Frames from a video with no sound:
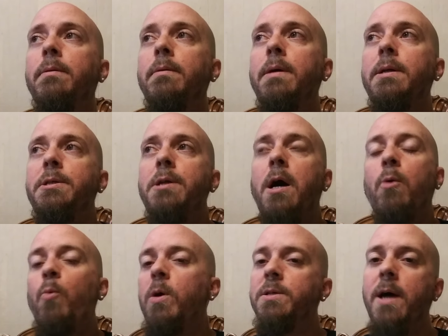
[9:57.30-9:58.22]
it's not a
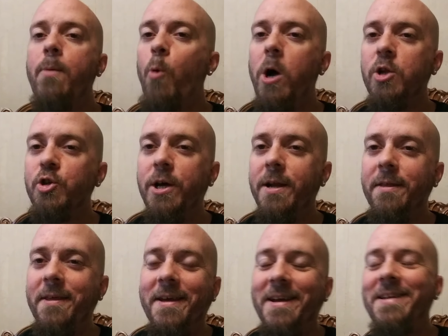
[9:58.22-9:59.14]
one-time watch kind
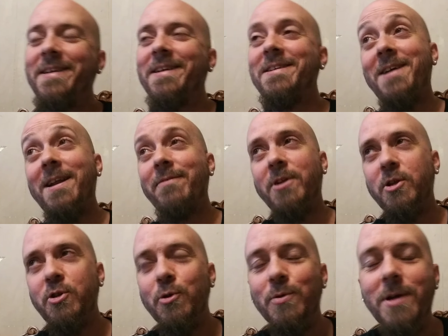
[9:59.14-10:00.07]
of thing. It's not even a
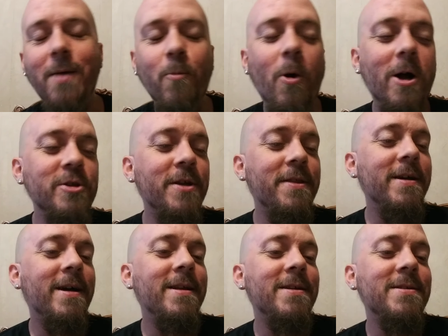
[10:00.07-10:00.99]
two-time watch. I
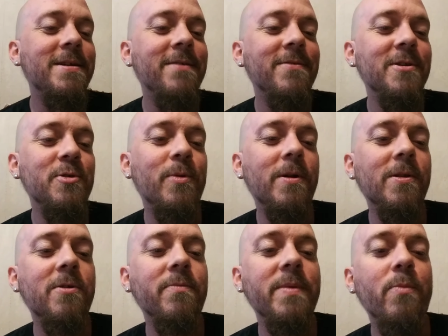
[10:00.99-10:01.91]
think I need to give this one a
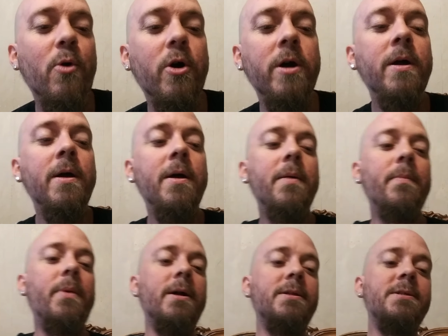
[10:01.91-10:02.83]
little bit more.
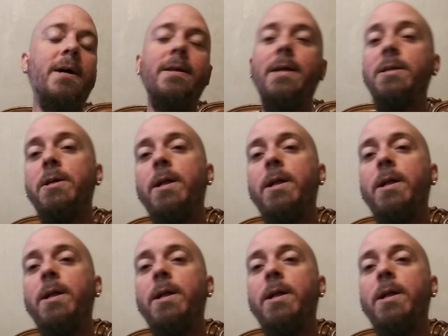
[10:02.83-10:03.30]
But that's all